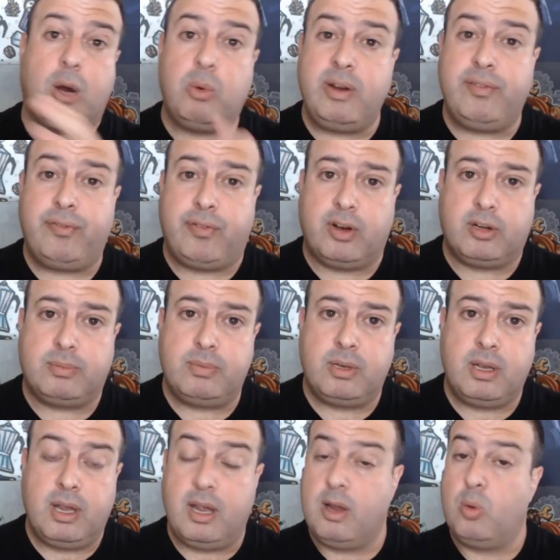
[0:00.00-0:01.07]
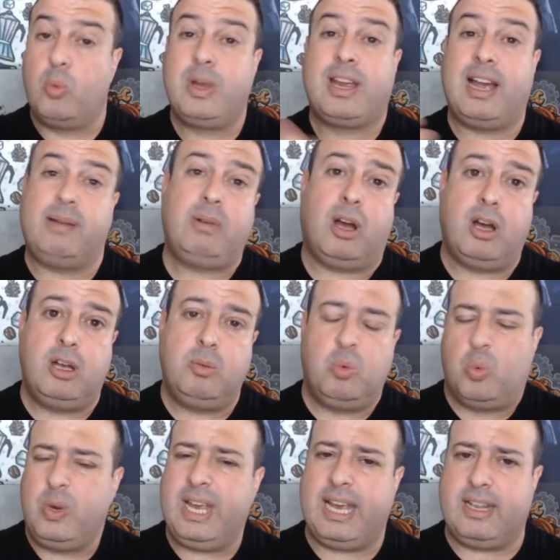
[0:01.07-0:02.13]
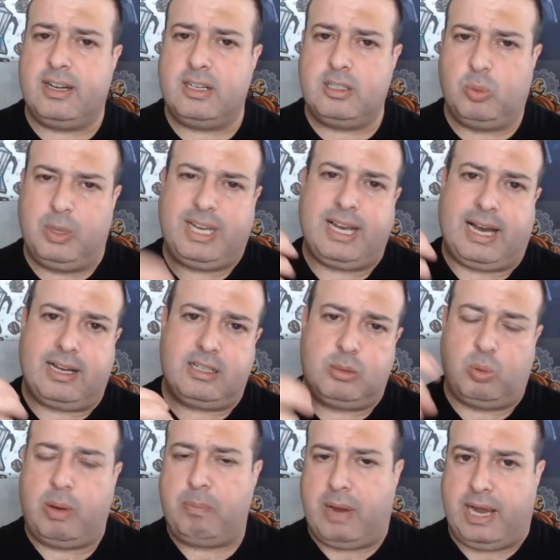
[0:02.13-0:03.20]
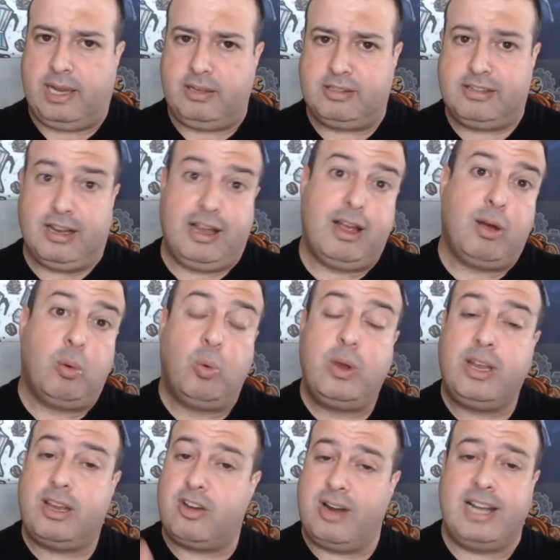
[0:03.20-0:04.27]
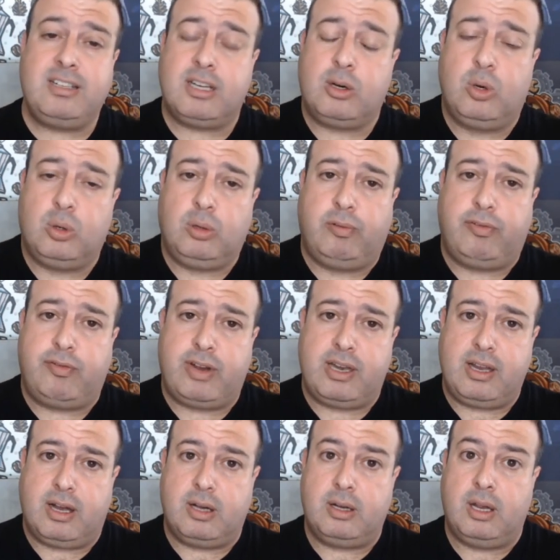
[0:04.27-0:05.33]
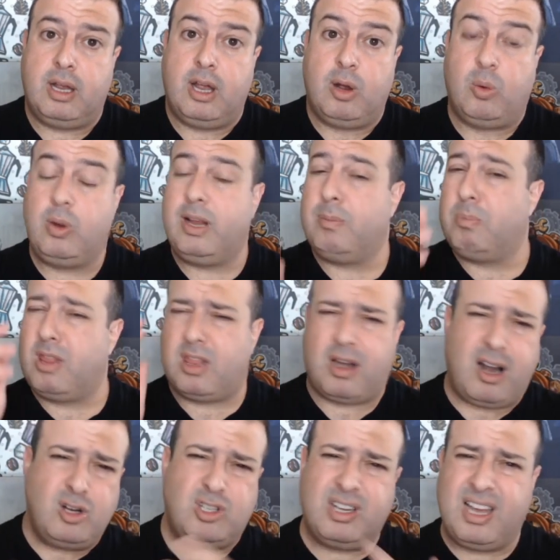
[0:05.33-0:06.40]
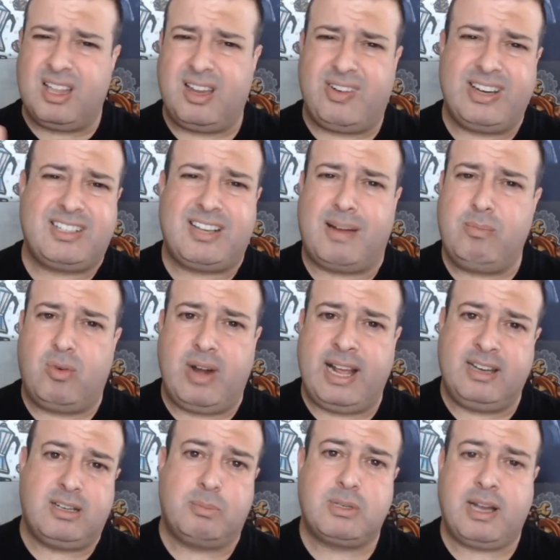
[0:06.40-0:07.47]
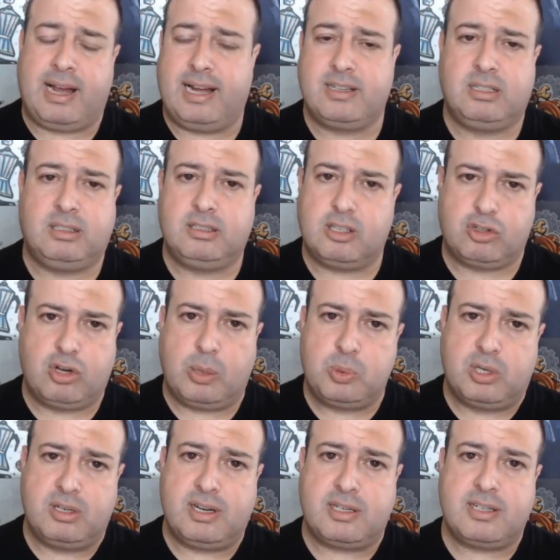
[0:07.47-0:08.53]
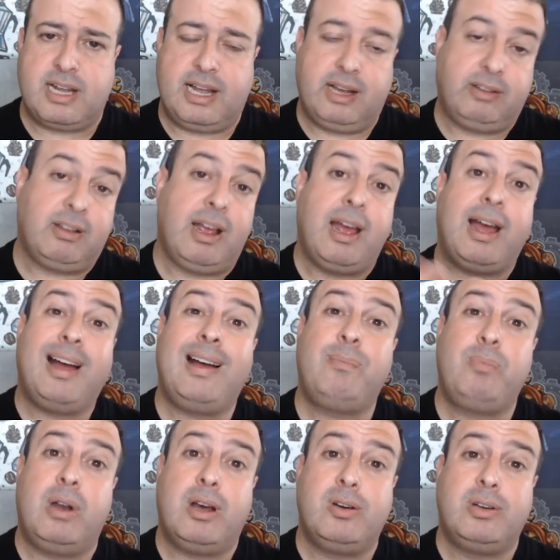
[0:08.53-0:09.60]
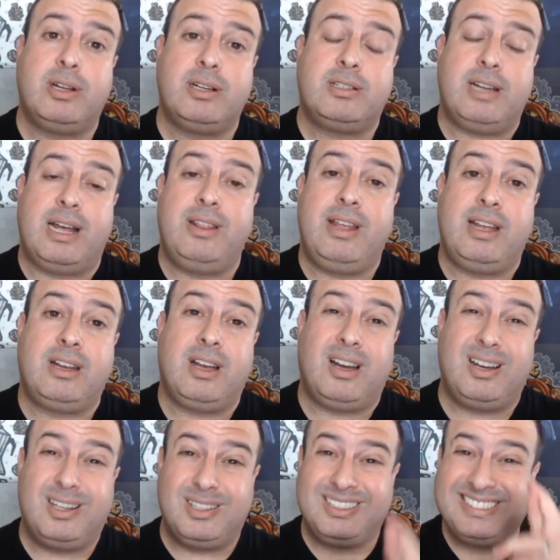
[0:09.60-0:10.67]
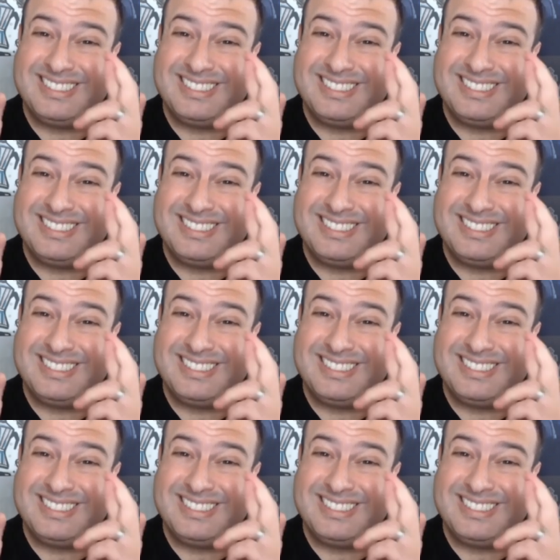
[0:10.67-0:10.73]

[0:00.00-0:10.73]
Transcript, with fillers: and film, we come home, we edit, we cut, we paste, we create a cool video, we throw together at some random title, description and tags, upload it and then go,